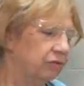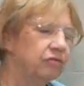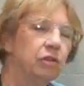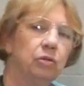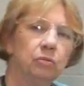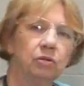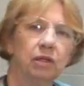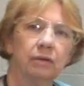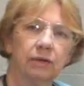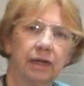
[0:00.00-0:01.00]
The fumes
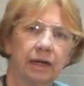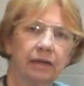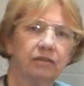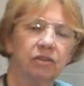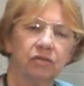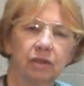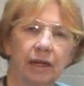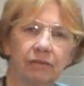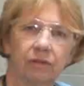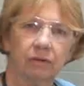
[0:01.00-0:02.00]
coming out, even if you
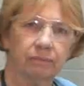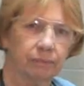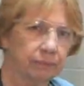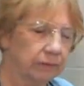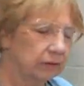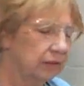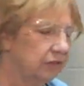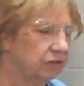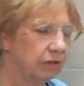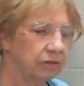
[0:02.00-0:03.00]
have the
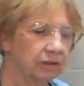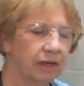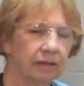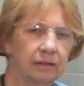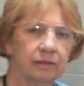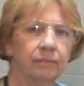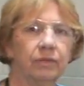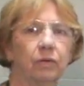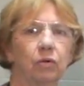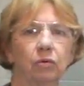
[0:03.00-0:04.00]
lids on tightly,
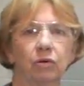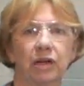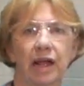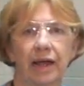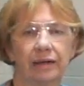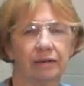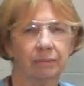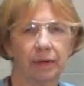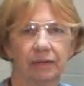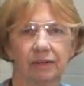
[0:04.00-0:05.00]
will react
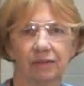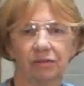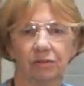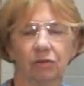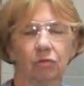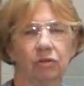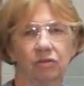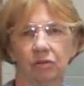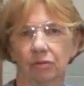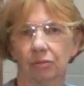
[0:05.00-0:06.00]
and make these
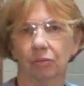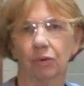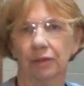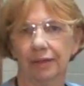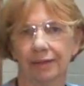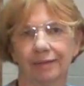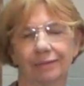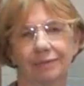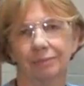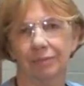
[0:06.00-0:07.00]
crystal
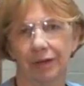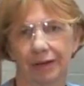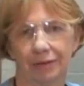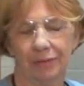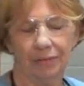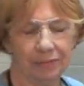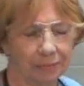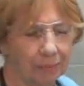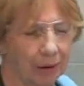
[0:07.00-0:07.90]
wigs like on the